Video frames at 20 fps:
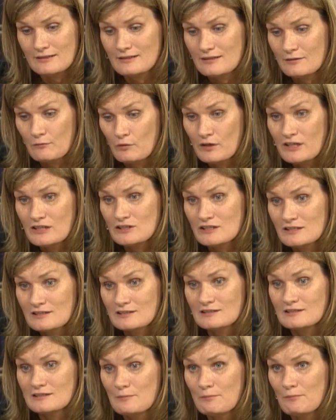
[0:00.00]
we
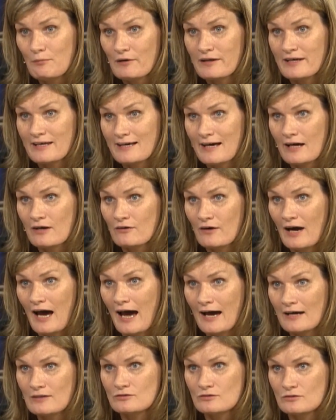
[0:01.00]
just simply cannot
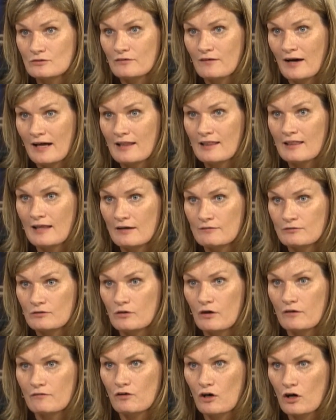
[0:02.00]
handle that
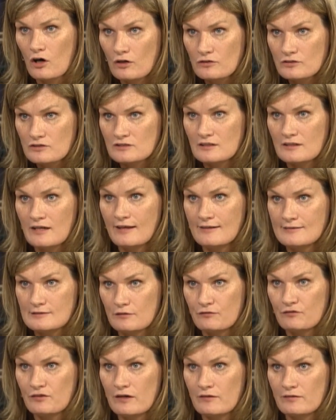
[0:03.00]
level of constant
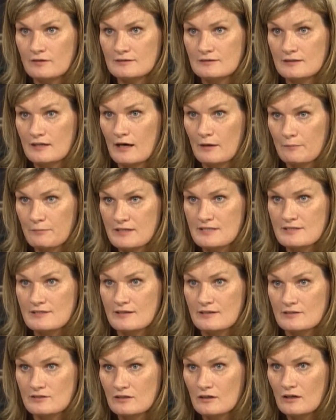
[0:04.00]
interference in our
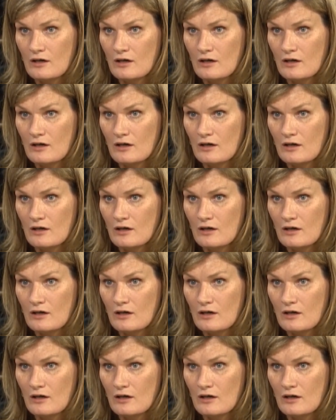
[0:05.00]
business.